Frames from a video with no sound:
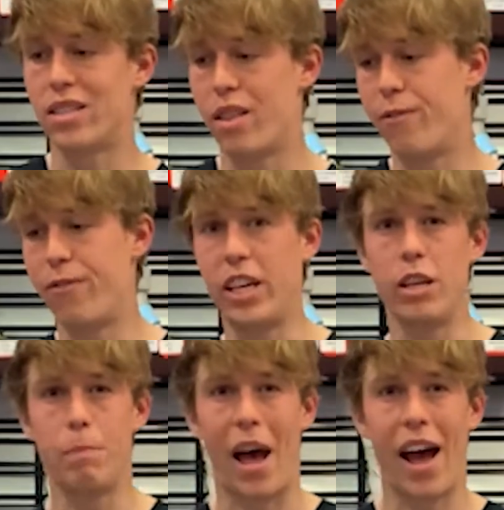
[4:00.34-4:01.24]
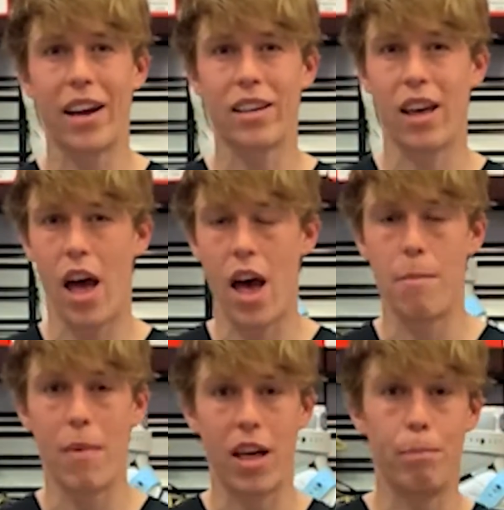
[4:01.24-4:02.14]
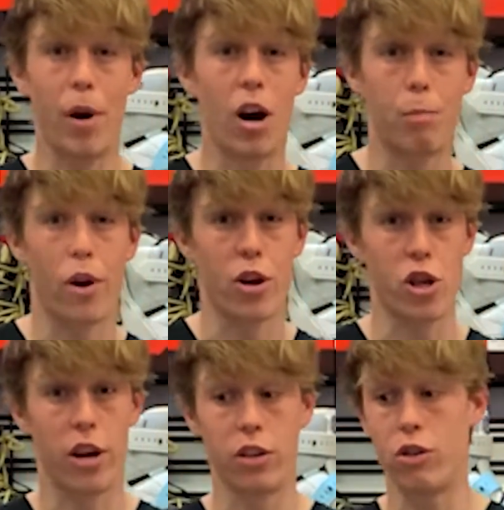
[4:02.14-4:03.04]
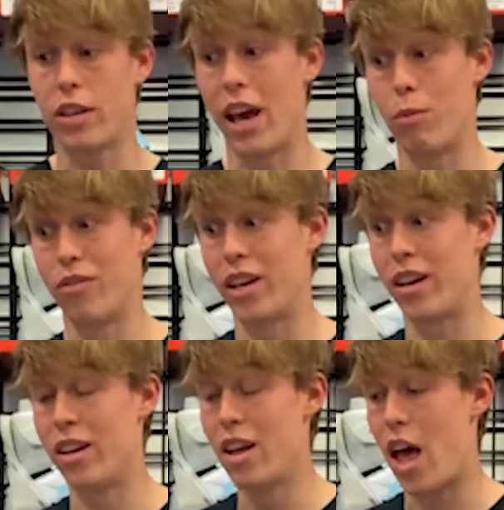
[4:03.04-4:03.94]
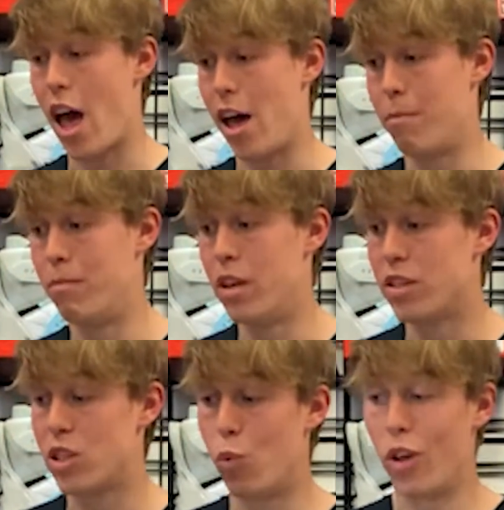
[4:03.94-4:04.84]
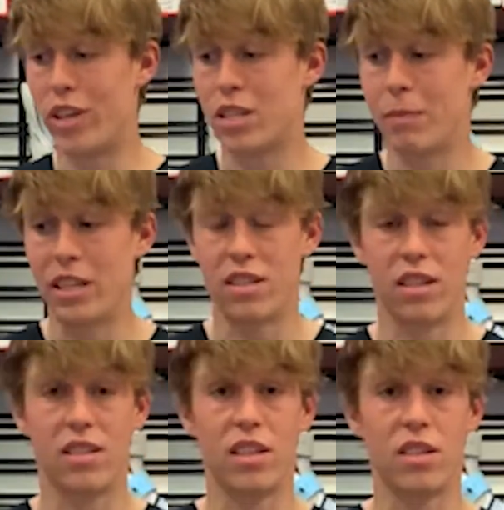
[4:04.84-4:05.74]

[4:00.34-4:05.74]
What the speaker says: the feedback and bar pressure you get with it. So what this means is